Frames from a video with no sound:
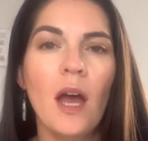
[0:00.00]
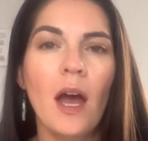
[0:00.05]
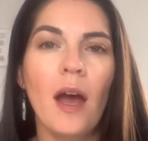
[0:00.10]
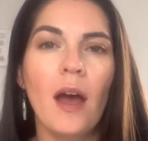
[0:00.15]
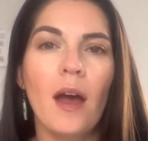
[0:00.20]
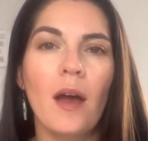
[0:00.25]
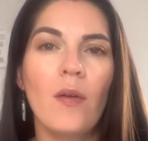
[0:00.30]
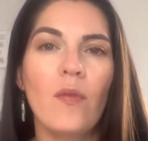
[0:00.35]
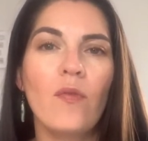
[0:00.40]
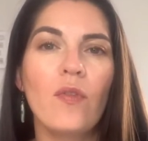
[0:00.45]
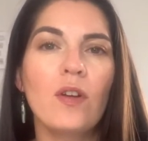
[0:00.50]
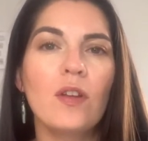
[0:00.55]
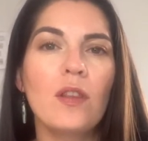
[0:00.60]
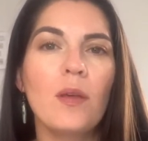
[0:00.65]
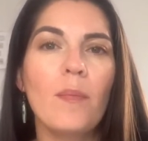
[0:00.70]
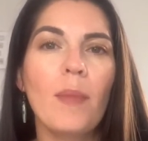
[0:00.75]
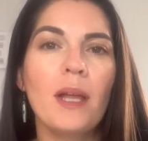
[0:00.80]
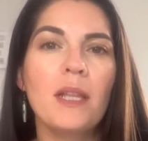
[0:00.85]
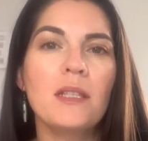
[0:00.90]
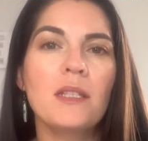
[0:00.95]
uh, for the
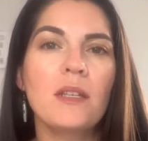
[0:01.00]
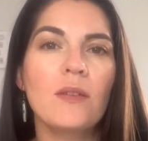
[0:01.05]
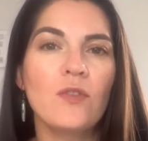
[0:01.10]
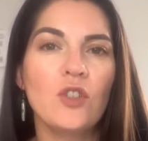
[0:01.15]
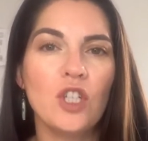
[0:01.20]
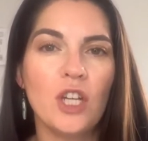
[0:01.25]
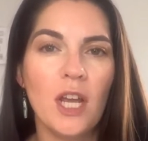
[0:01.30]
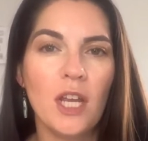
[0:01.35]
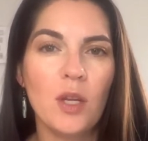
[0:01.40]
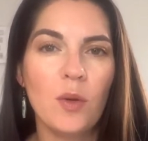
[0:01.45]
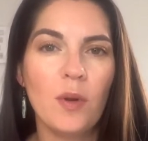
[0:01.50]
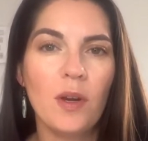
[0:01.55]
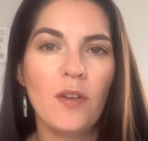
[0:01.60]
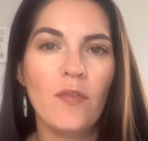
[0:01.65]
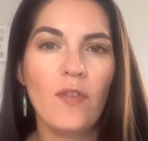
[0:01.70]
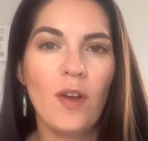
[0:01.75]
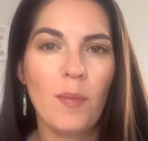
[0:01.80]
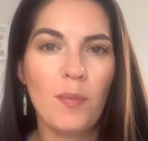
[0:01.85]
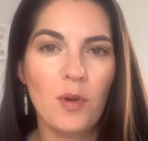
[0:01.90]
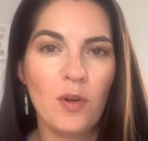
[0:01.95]
months of January,
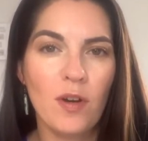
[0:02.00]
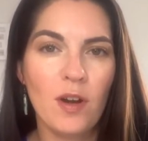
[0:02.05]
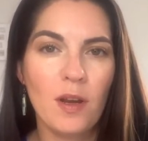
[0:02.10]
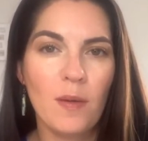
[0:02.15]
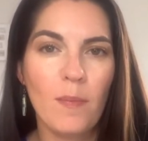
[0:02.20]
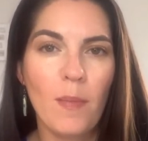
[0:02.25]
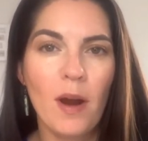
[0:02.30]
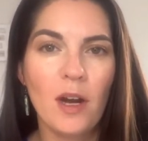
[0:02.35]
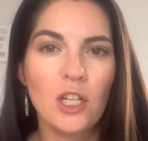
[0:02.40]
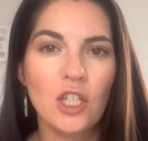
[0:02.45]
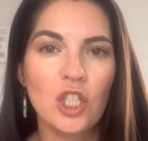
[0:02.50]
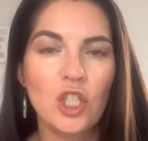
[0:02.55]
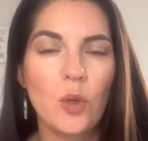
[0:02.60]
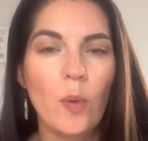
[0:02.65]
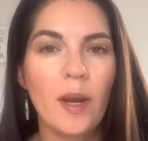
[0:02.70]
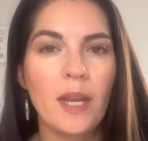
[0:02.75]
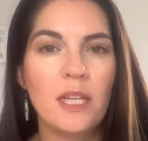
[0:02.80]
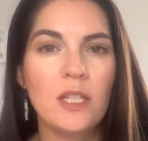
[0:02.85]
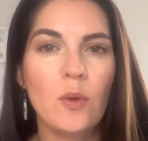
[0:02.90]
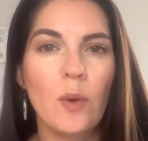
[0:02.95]
February, and March
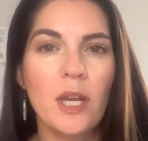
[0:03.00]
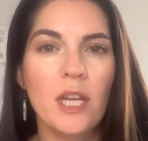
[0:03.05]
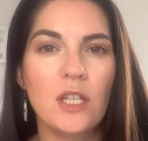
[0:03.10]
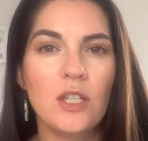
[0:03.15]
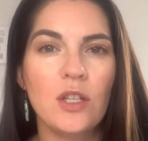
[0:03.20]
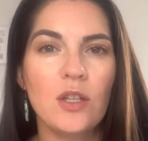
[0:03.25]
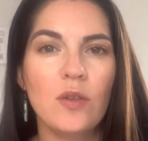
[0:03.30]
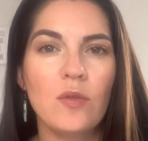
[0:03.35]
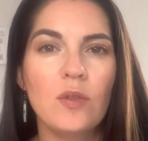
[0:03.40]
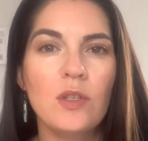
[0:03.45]
2022.